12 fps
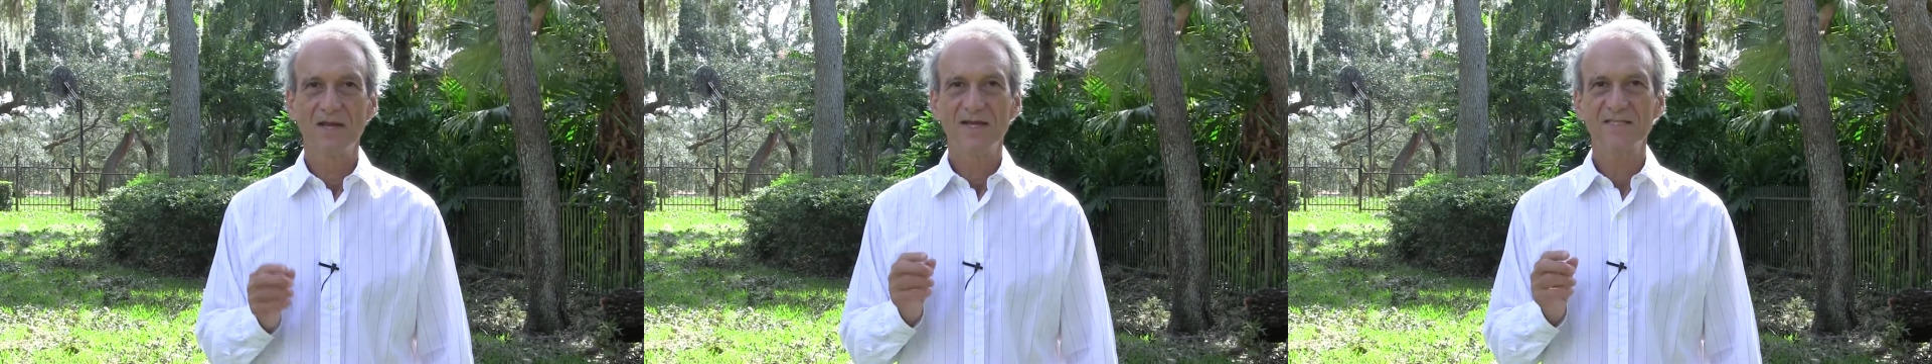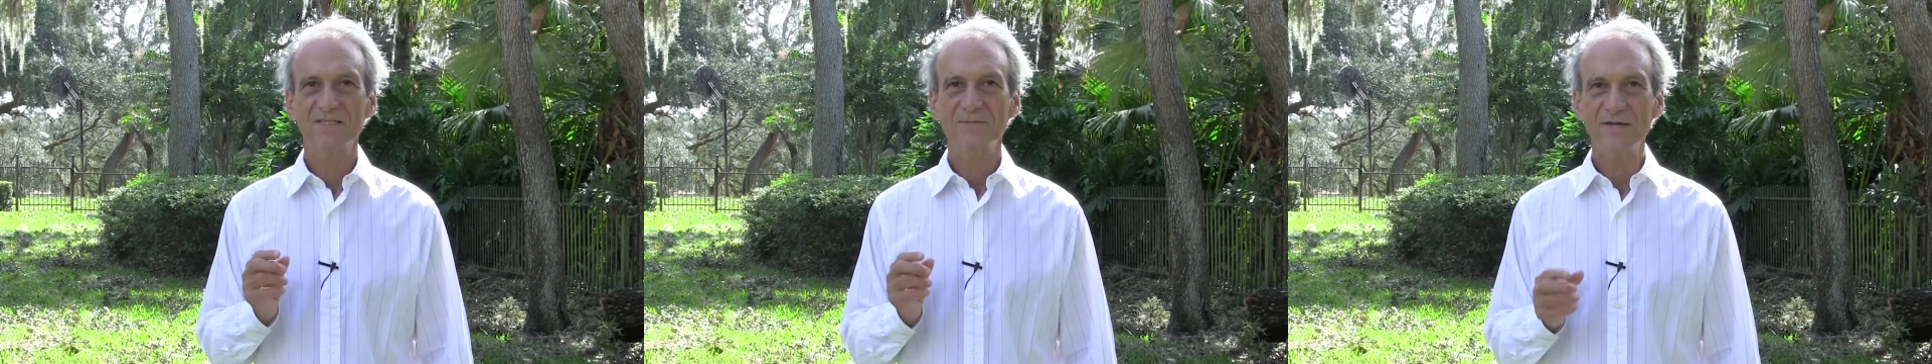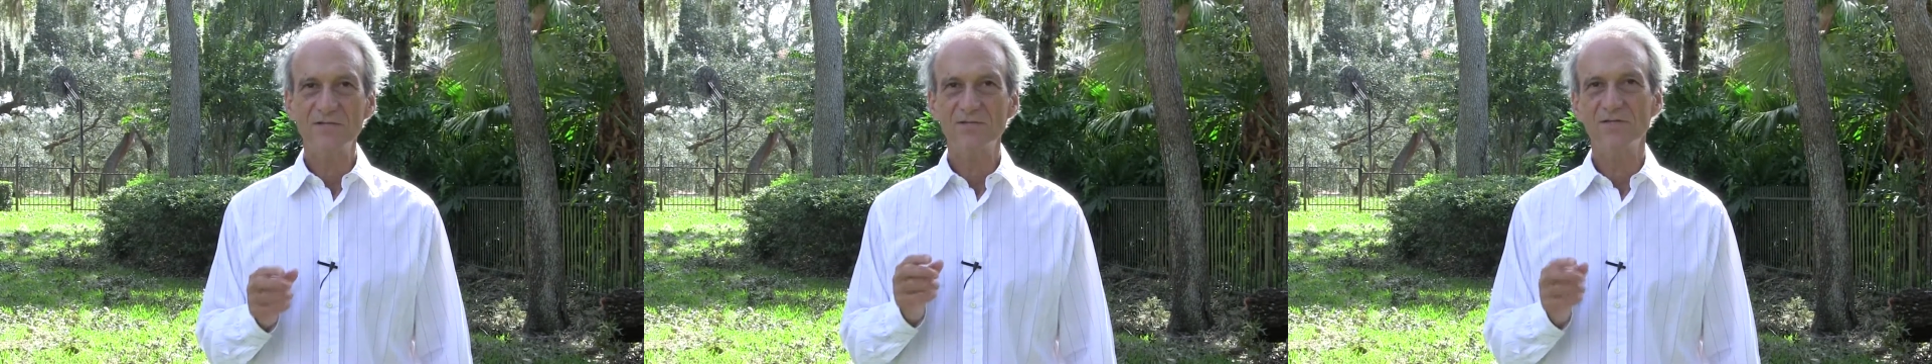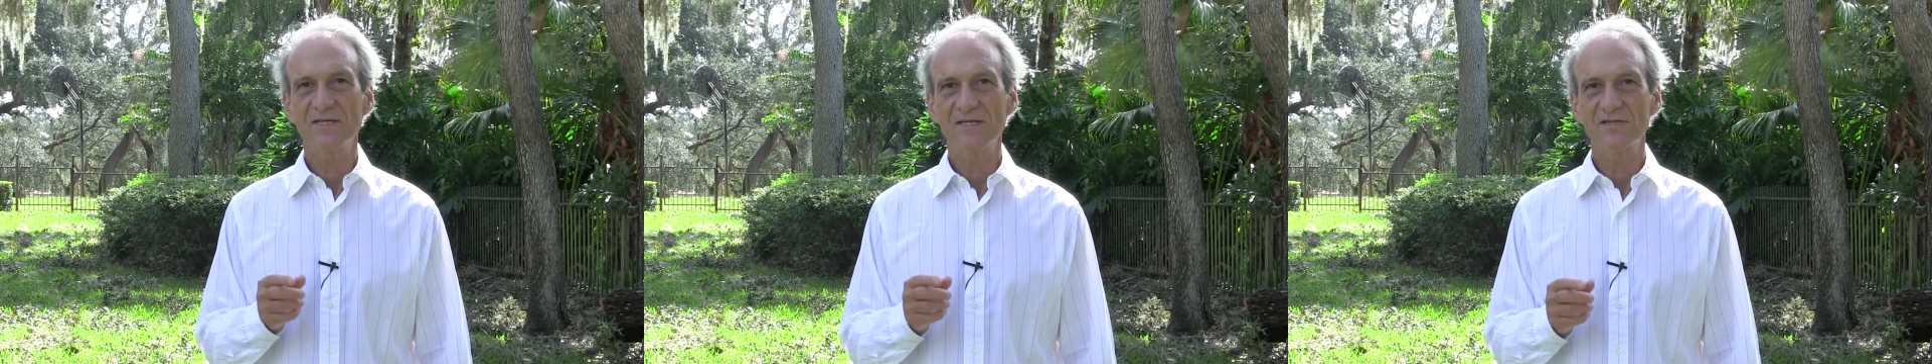A
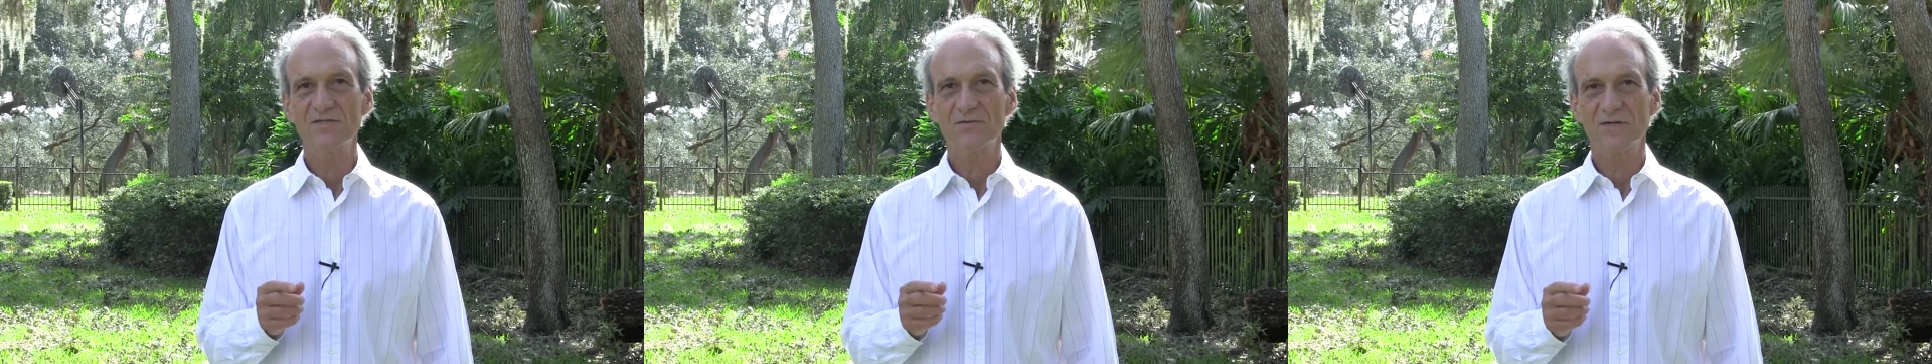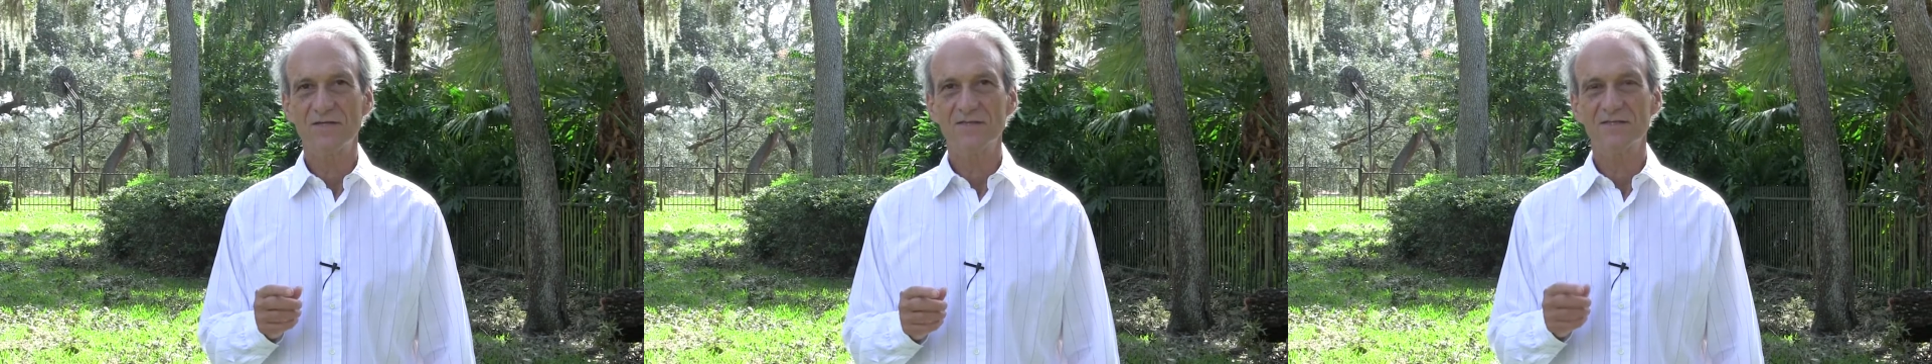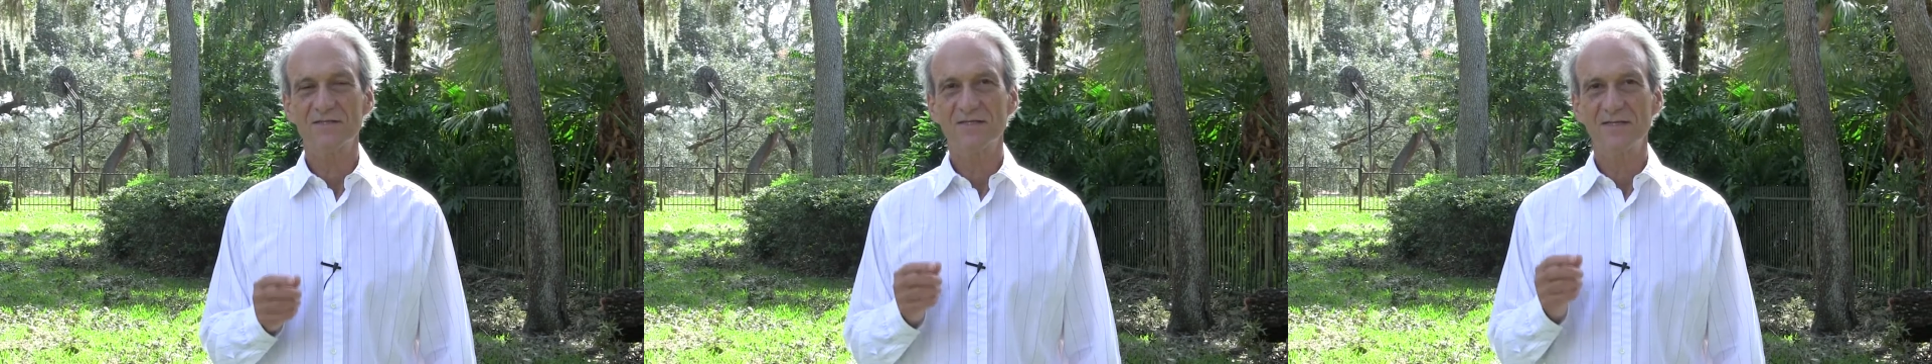special needs trust